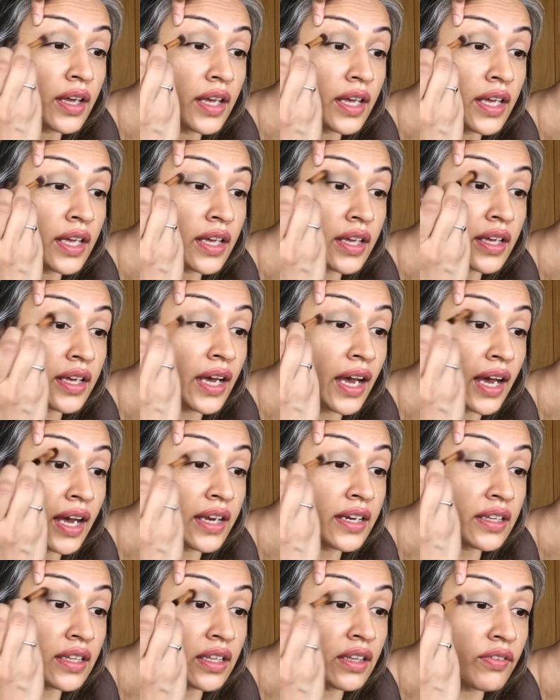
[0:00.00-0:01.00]
it
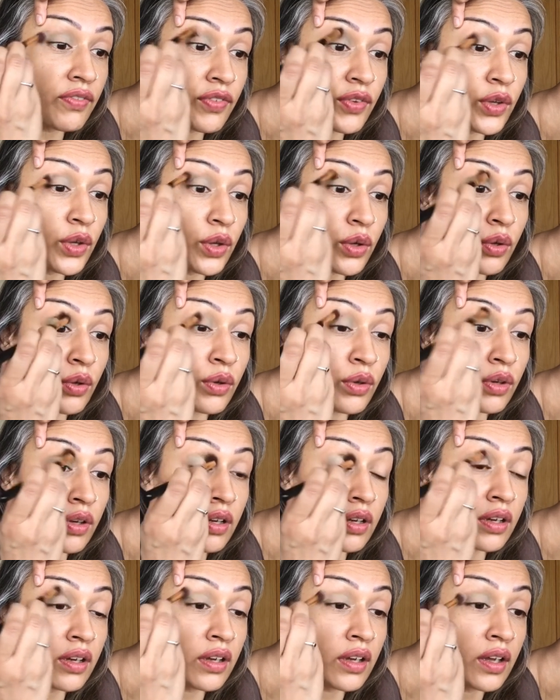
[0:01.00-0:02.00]
can give
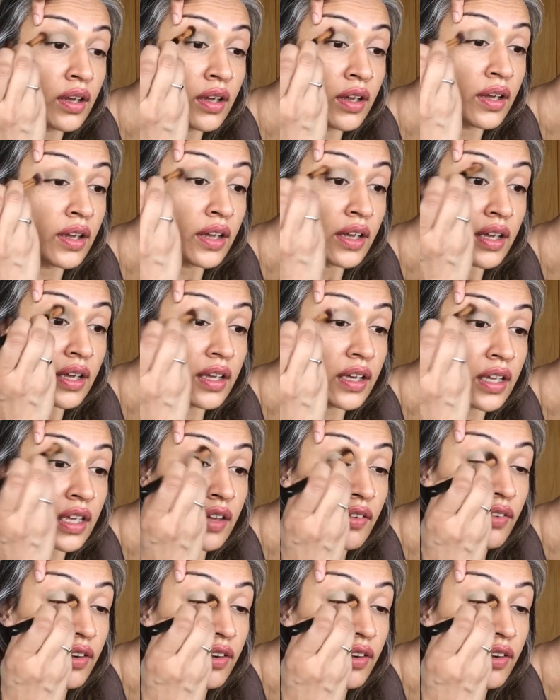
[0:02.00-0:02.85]
a